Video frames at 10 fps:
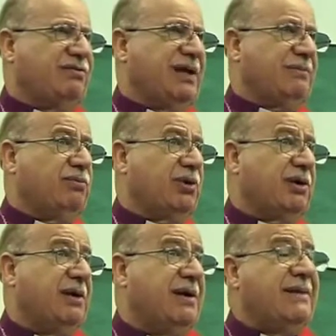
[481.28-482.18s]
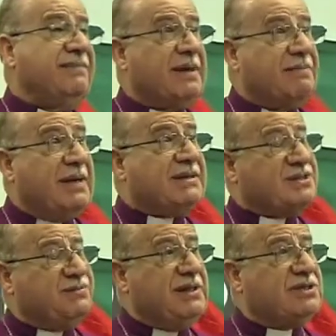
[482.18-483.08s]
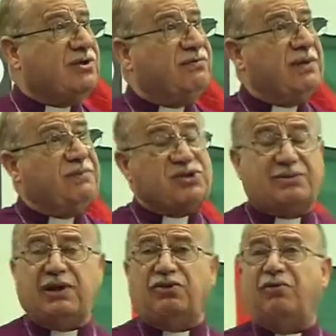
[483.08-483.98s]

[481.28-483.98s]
of that book. Peres speaks of the possibility